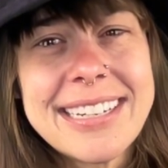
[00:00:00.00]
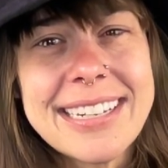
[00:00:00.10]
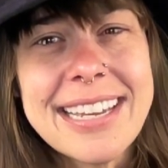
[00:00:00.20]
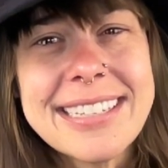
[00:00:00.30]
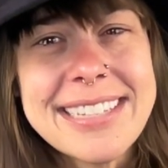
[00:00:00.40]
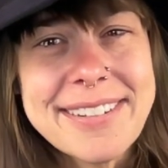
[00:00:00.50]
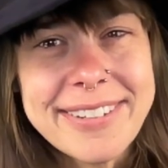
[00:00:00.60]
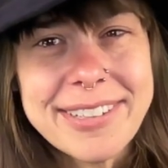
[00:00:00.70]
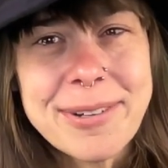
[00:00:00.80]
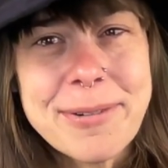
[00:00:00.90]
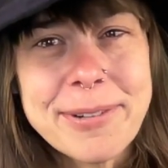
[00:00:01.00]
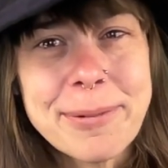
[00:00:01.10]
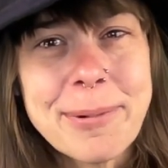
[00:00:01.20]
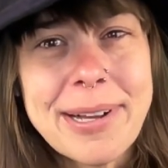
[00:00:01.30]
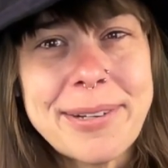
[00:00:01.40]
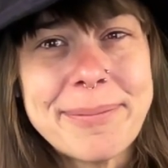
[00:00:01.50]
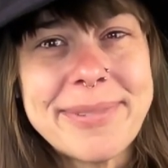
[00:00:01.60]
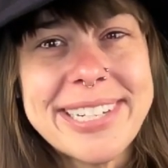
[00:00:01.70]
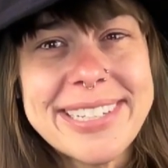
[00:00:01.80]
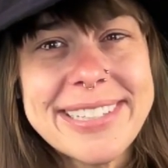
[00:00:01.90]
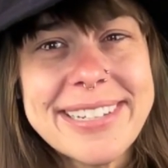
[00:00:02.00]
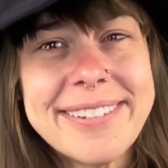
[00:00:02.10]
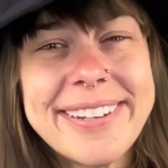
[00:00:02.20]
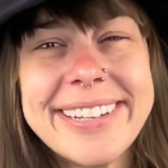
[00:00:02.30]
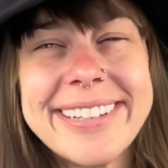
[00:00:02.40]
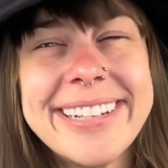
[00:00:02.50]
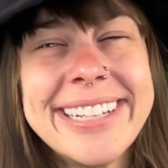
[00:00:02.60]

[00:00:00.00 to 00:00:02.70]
Yes, I feel overwhelmed. Yes, I feel